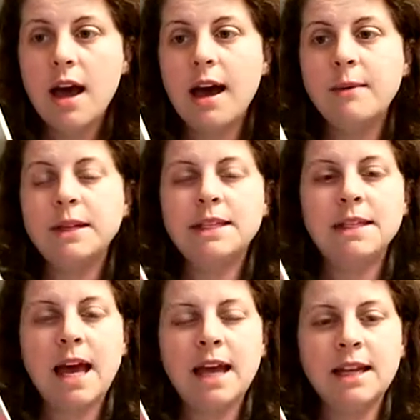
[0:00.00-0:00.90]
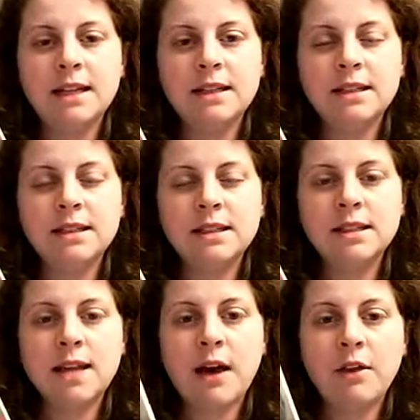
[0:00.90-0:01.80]
It's set in a
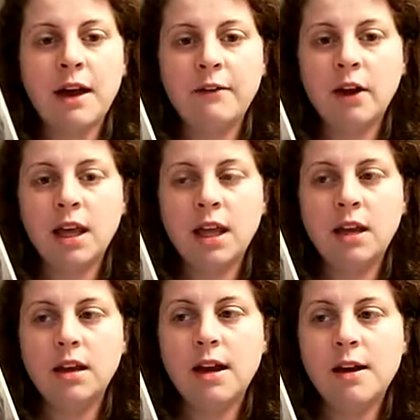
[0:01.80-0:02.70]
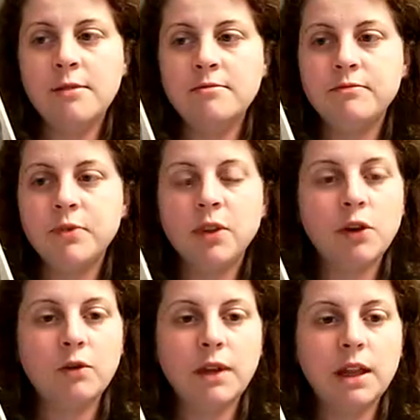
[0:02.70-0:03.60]
South African
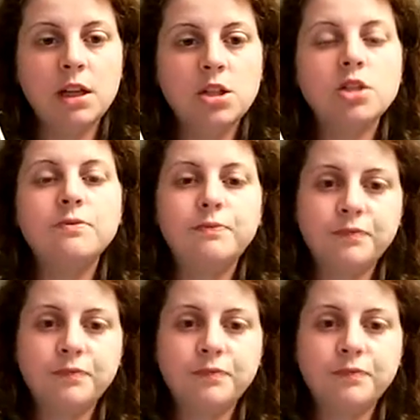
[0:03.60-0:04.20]
little village.